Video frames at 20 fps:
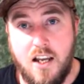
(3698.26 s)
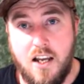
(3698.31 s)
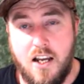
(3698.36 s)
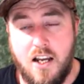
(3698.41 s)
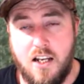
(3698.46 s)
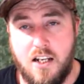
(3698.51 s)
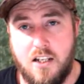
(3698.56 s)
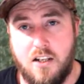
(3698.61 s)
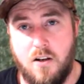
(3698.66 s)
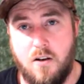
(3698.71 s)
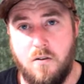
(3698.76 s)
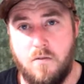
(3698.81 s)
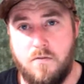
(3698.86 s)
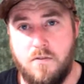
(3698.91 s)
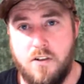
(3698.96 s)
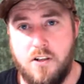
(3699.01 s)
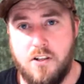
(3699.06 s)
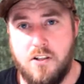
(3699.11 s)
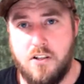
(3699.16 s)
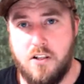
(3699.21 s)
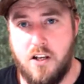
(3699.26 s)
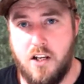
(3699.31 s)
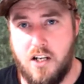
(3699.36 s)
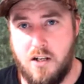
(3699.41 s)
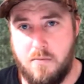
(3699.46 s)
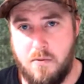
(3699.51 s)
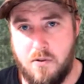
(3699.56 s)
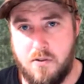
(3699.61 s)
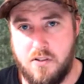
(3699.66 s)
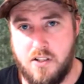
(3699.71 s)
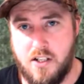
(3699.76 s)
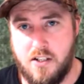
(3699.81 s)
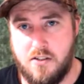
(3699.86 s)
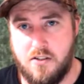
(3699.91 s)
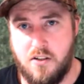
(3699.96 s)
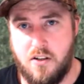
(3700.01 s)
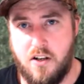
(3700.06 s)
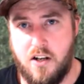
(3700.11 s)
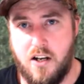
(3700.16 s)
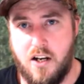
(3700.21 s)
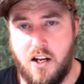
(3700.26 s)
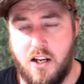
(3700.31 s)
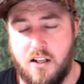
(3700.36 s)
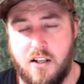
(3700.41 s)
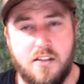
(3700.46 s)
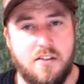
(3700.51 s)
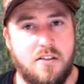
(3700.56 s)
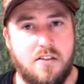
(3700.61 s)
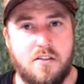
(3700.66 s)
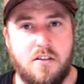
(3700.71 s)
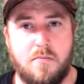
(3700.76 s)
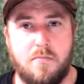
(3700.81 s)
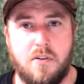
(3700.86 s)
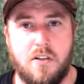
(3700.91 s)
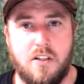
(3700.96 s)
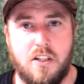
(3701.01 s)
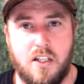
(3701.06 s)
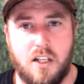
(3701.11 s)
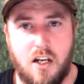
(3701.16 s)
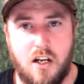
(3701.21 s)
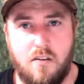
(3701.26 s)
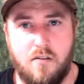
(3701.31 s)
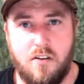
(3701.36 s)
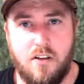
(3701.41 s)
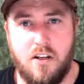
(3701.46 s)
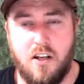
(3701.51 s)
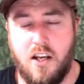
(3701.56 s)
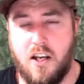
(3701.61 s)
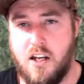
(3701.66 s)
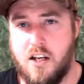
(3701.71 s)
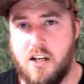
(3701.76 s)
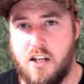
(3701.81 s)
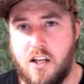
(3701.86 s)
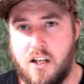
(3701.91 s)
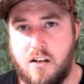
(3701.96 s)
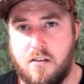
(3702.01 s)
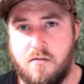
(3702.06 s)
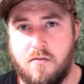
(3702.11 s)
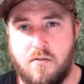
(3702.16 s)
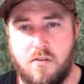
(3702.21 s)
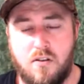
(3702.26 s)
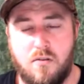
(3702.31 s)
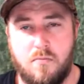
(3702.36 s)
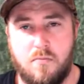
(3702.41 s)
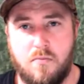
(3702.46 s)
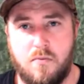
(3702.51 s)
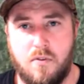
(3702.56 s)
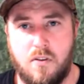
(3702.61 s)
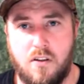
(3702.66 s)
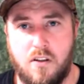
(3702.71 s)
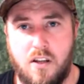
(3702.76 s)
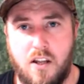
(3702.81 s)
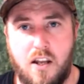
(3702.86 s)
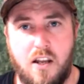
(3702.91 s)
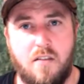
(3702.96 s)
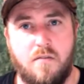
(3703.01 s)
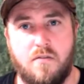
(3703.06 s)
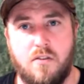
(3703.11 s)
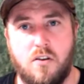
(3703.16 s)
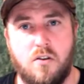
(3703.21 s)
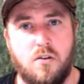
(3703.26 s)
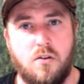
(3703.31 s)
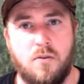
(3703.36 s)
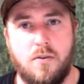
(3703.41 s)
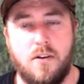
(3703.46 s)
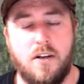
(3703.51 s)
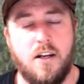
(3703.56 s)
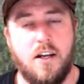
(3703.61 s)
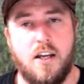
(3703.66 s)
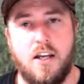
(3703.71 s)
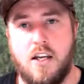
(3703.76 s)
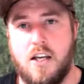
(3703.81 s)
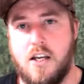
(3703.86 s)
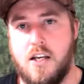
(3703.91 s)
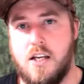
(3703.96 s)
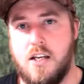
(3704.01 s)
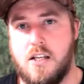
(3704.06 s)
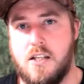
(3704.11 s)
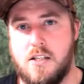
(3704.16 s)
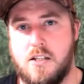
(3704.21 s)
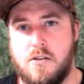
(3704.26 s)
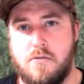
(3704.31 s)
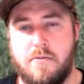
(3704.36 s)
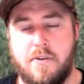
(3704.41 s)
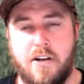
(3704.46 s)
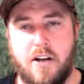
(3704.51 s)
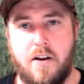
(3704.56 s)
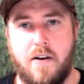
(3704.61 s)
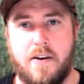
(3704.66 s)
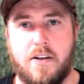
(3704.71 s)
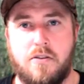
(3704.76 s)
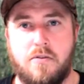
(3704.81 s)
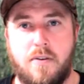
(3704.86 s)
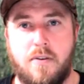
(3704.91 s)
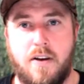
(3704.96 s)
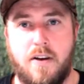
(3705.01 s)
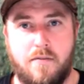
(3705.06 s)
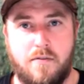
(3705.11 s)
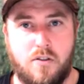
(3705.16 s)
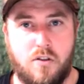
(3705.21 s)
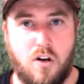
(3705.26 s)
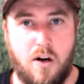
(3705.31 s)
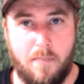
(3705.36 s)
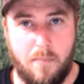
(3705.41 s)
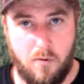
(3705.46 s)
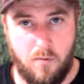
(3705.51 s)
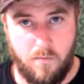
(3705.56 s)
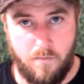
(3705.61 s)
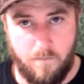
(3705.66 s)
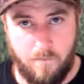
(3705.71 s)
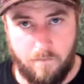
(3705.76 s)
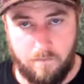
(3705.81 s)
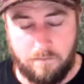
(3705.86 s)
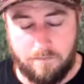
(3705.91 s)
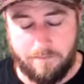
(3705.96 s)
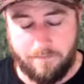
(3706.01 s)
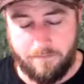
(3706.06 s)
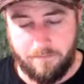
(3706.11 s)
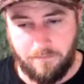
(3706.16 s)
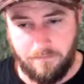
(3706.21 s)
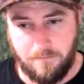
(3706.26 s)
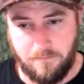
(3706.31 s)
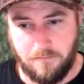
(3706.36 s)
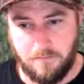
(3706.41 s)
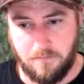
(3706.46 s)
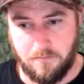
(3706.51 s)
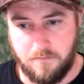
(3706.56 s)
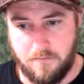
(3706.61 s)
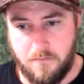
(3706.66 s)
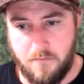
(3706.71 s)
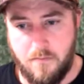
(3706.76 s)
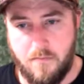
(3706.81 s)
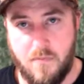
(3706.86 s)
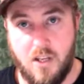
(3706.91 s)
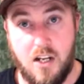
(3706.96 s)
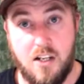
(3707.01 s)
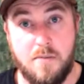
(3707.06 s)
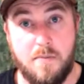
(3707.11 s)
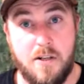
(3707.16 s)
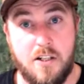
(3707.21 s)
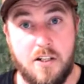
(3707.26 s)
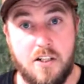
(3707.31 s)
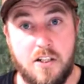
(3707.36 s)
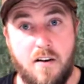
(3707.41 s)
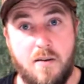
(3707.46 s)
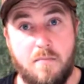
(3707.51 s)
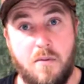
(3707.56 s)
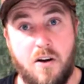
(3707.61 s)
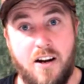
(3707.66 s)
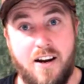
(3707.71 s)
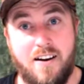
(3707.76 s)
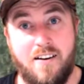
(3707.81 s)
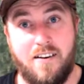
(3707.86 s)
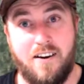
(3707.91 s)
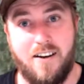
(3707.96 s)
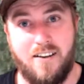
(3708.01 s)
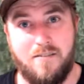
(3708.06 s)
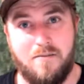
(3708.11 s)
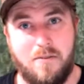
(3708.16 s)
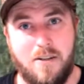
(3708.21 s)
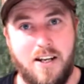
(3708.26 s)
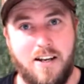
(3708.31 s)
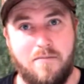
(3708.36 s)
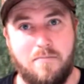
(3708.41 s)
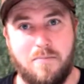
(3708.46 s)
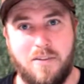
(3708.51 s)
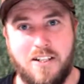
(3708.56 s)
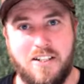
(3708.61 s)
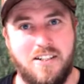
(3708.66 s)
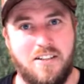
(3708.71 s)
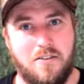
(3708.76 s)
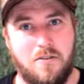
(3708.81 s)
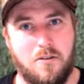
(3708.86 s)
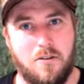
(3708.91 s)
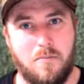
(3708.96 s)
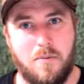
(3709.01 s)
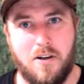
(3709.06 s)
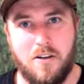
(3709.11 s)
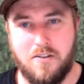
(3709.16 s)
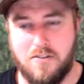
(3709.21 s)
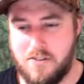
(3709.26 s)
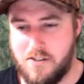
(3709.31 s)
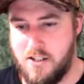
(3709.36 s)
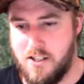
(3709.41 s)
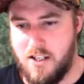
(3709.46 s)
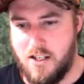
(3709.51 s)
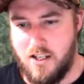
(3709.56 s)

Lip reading: Any goldfish, any ponds outside, unless it's completely covered and hidden from their view, you are going to have trouble. Especially around my area, we have plenty of kookaburras.